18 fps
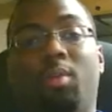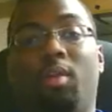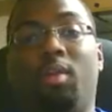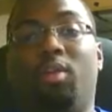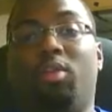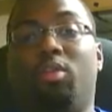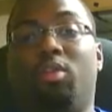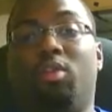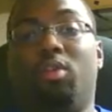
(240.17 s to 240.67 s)
by
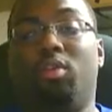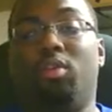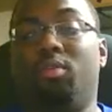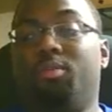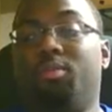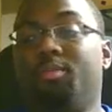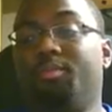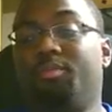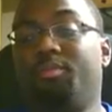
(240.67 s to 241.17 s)
the third.
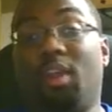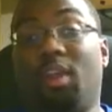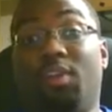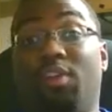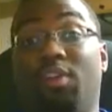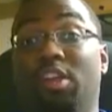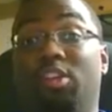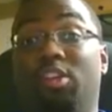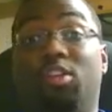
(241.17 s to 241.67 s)

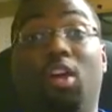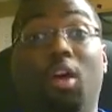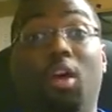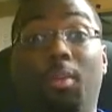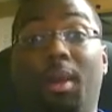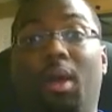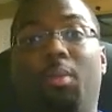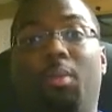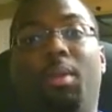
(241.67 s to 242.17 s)
If he
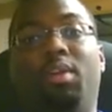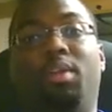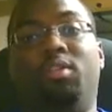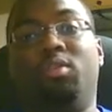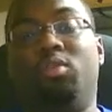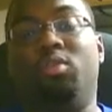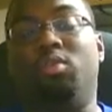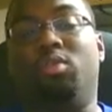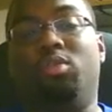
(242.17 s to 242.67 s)
somehow makes
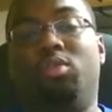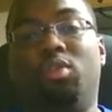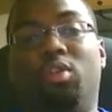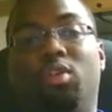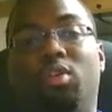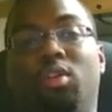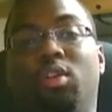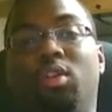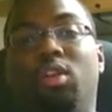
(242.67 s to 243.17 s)
it to the
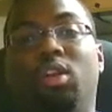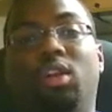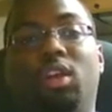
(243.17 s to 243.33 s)
third,